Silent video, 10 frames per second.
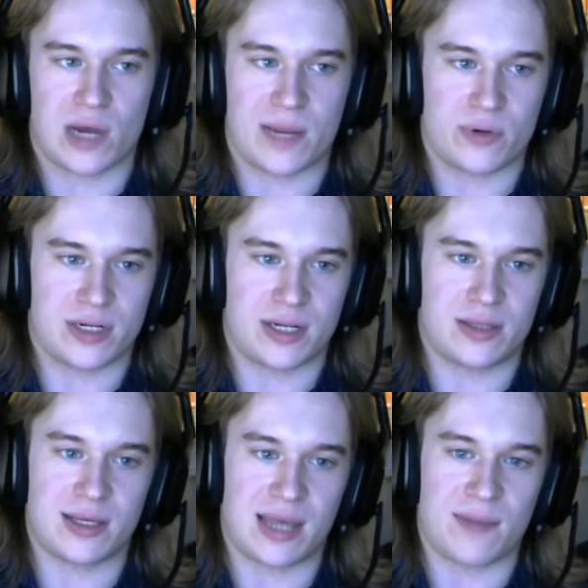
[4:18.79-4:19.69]
why I put it in
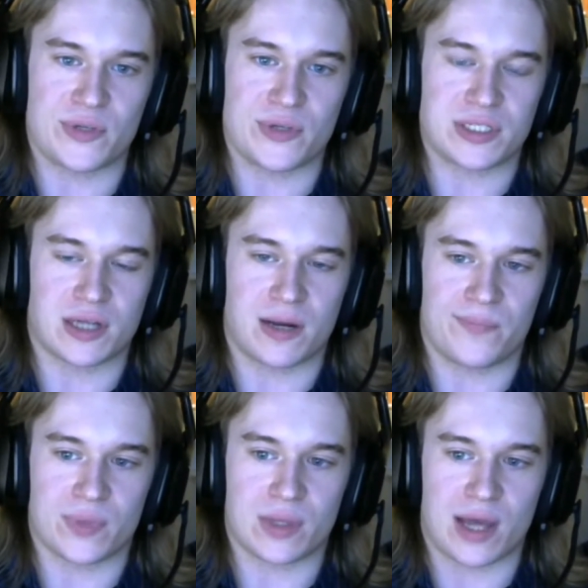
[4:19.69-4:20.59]
the game is
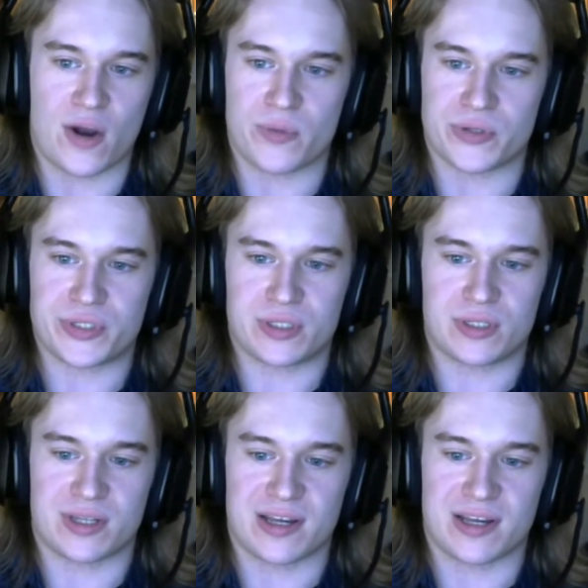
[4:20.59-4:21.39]
I almost